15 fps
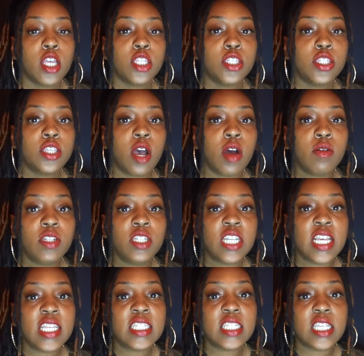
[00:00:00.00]
don't
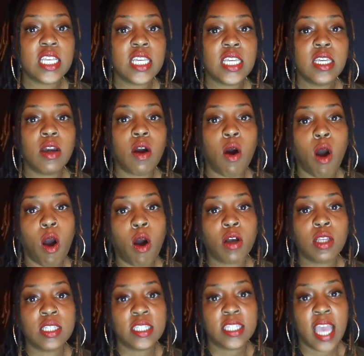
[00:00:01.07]
just eat
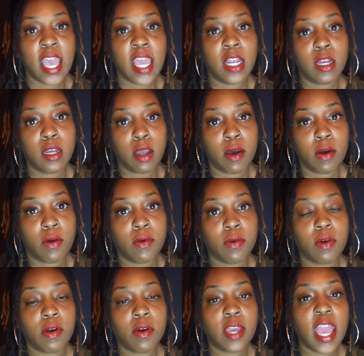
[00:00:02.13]
all day long.
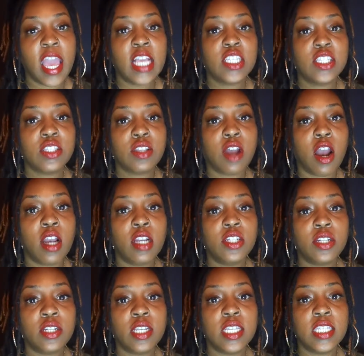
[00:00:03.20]
Okay,
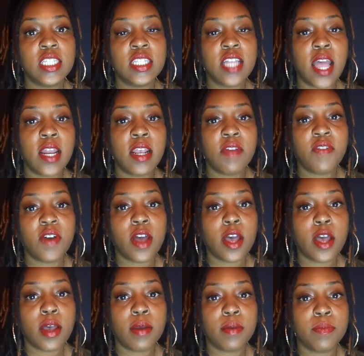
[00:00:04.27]
instead of
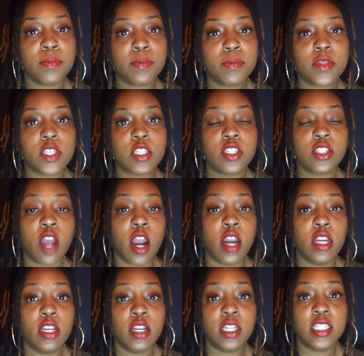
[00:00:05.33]

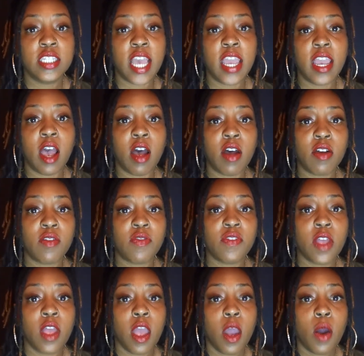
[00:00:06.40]
starting your day off
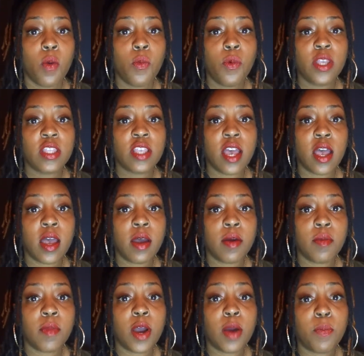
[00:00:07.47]
with
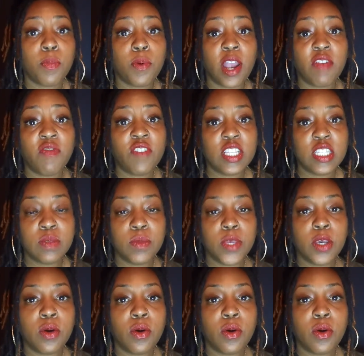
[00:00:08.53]
a breakfast meal